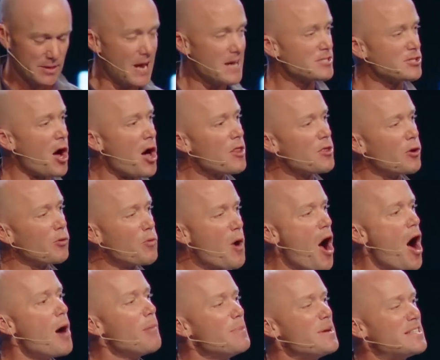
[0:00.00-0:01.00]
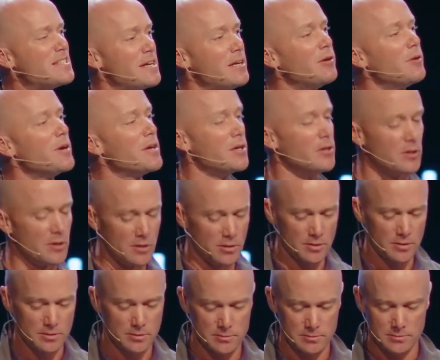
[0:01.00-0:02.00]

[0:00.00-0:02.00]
It has all the raw material,